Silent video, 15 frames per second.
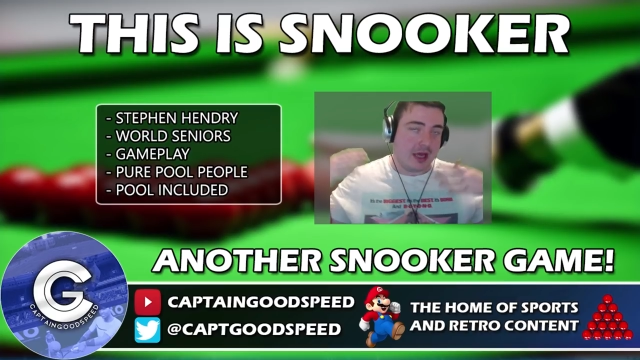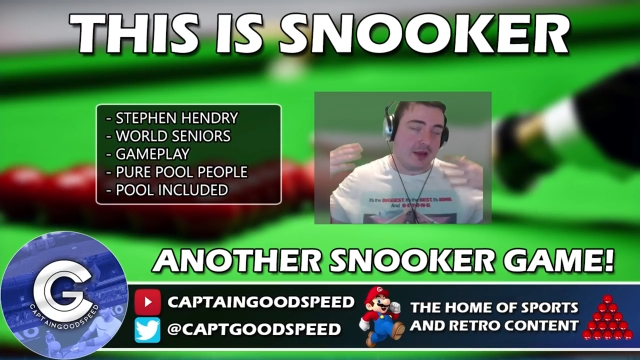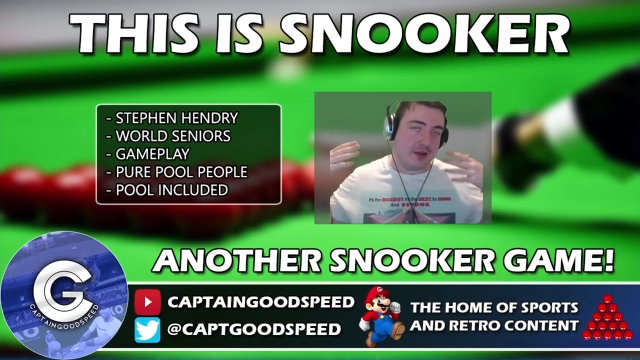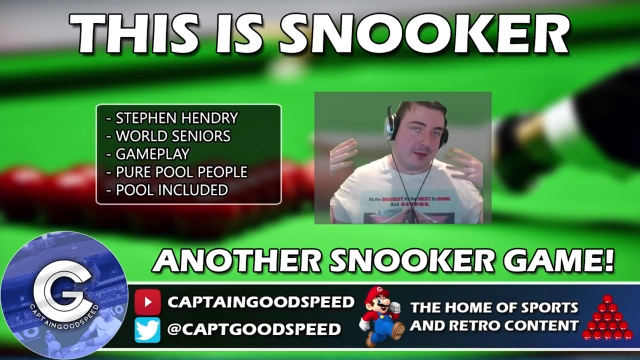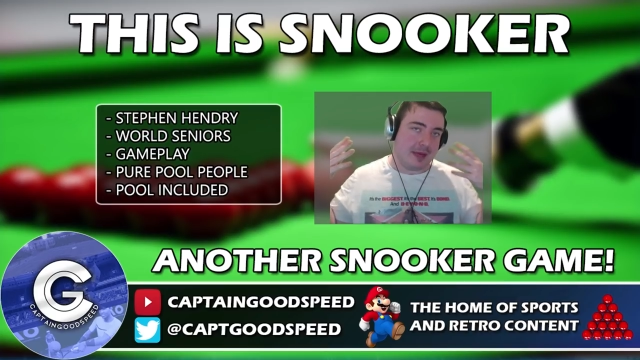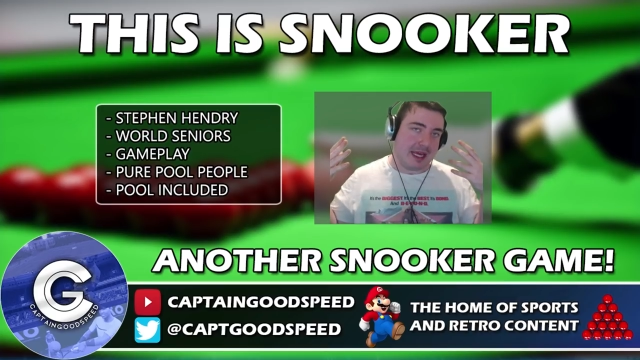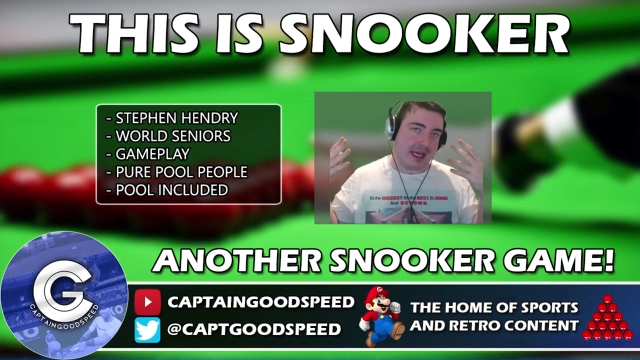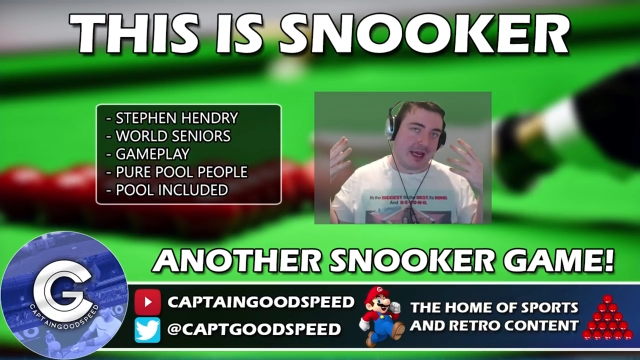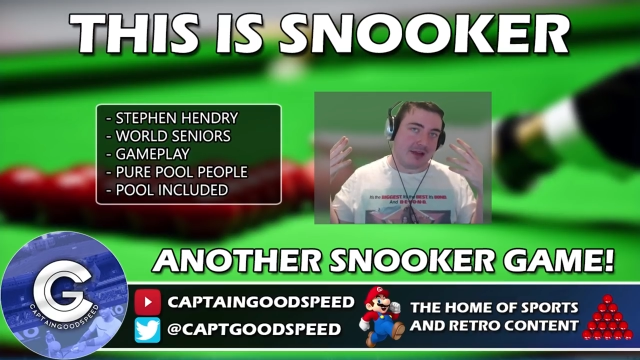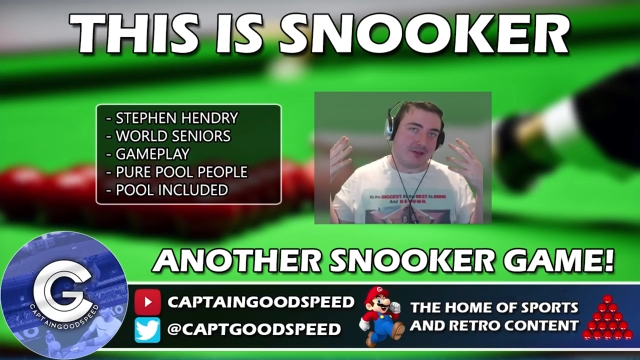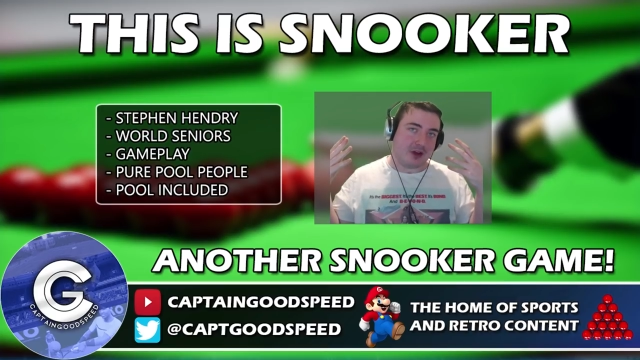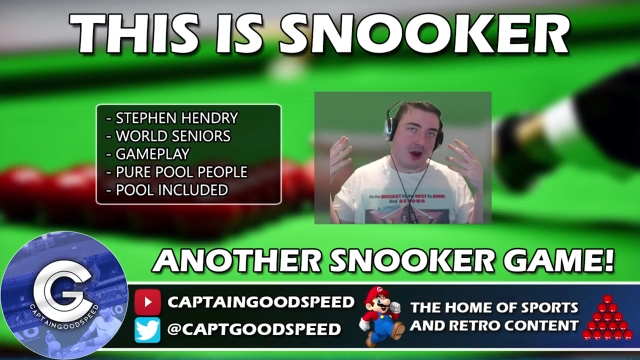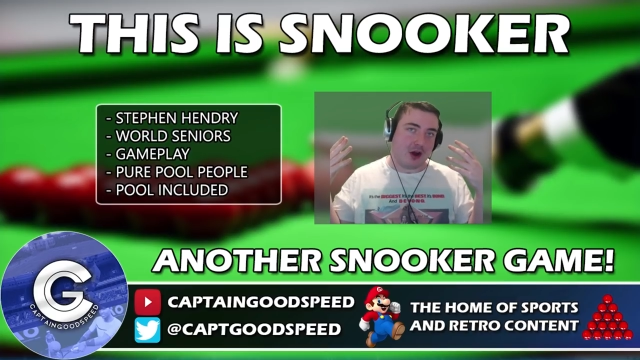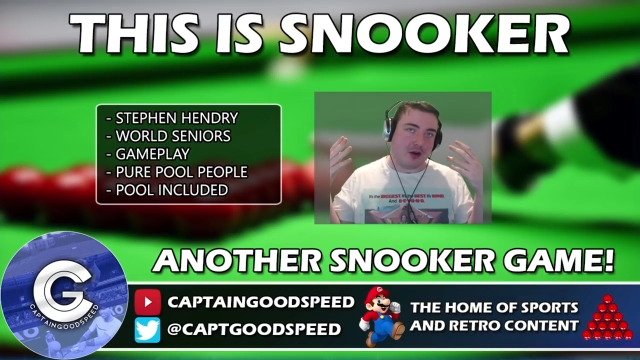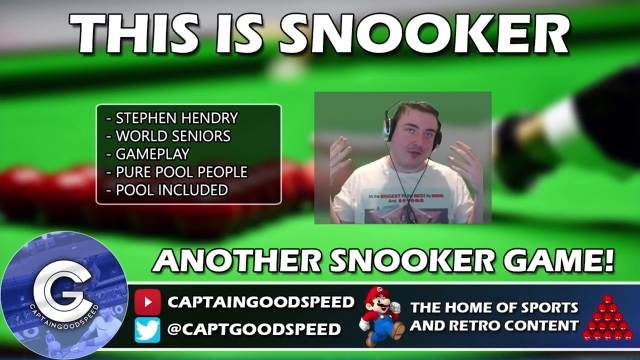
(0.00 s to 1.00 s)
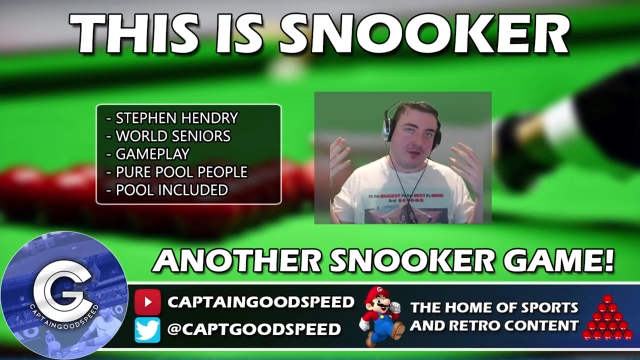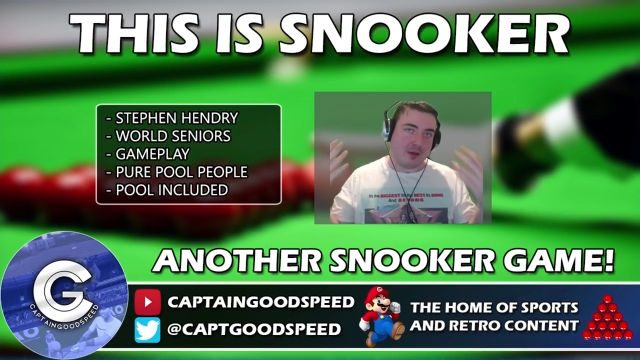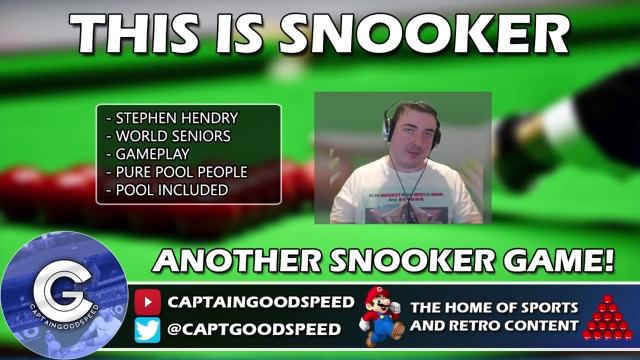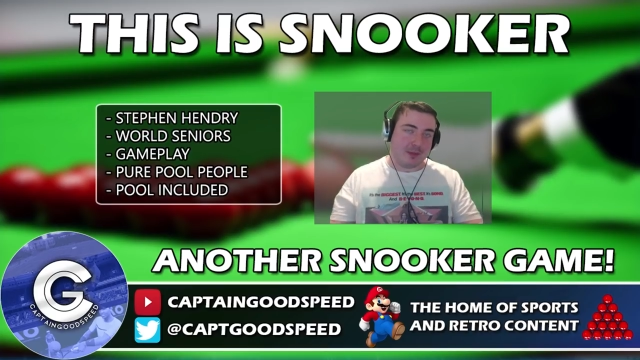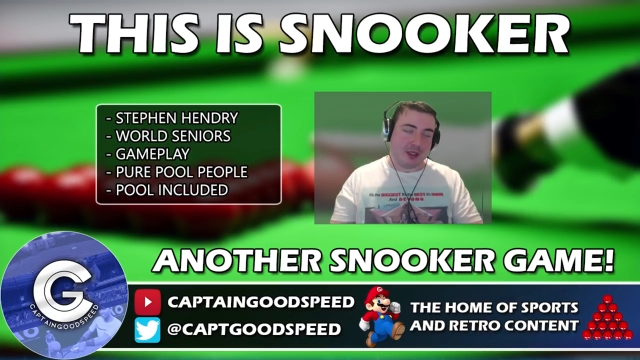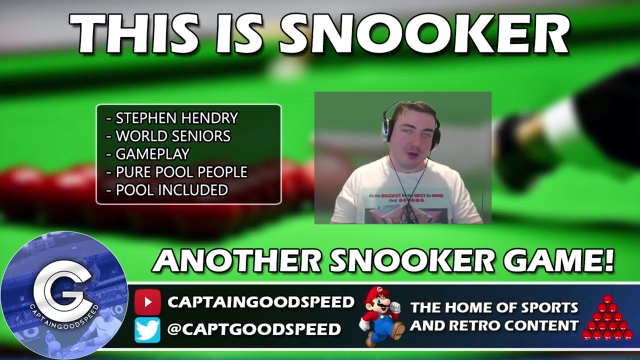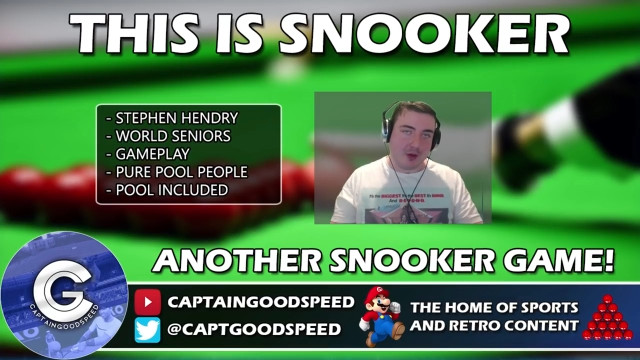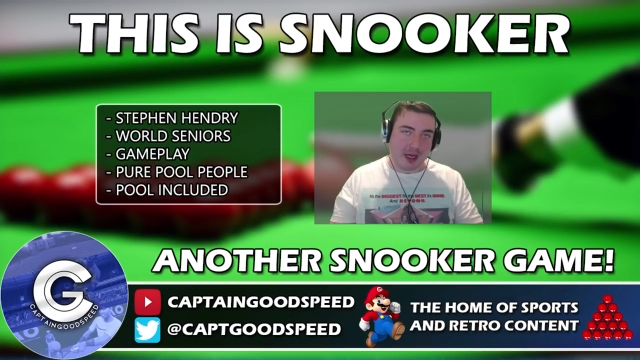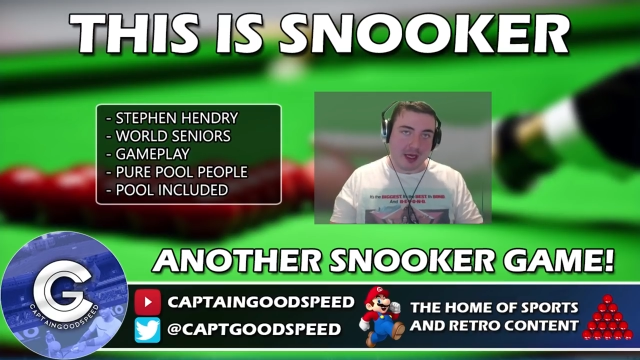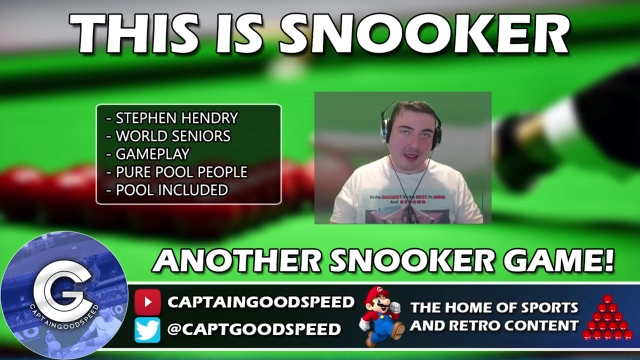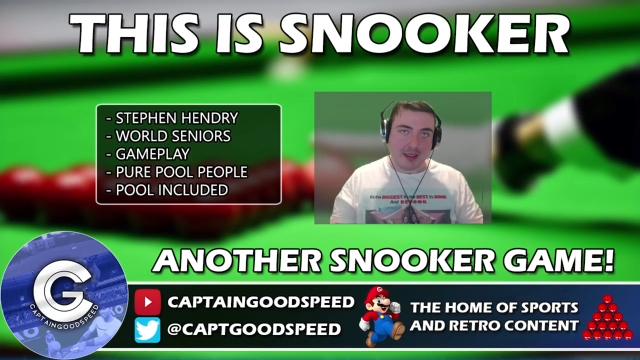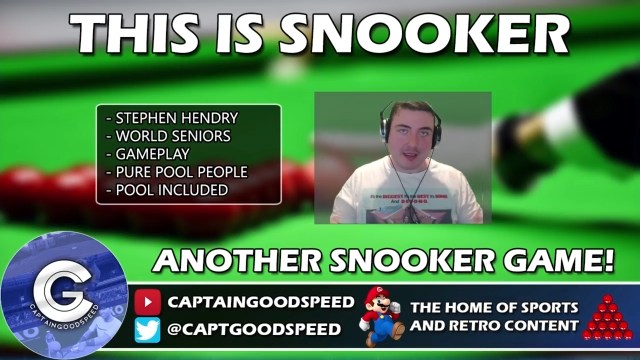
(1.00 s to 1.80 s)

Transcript: the makers of Pure